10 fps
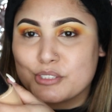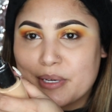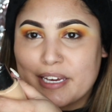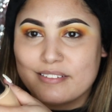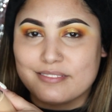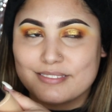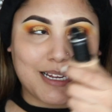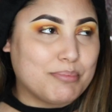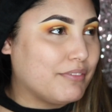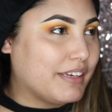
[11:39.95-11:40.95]
to it,
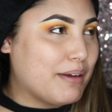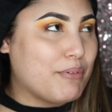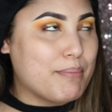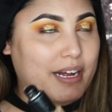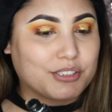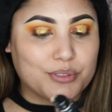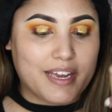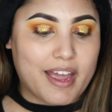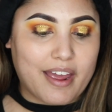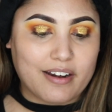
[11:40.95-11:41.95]
stopped loving it, went back to
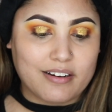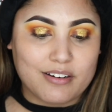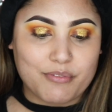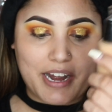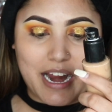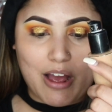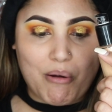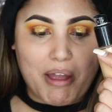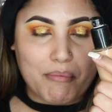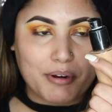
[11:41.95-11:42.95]
it, and right now
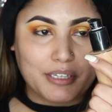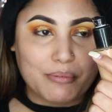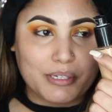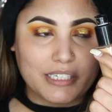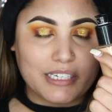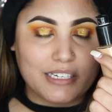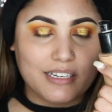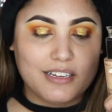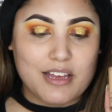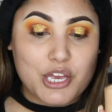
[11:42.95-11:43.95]
I really
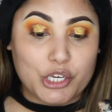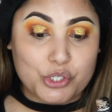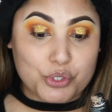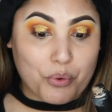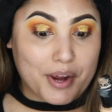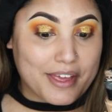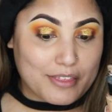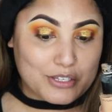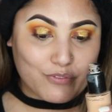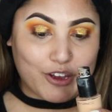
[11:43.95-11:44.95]
enjoy
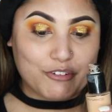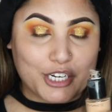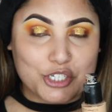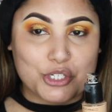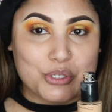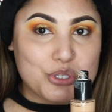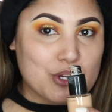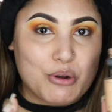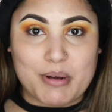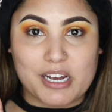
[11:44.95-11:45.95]
this foundation
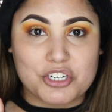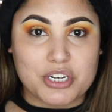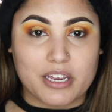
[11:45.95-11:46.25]
so much.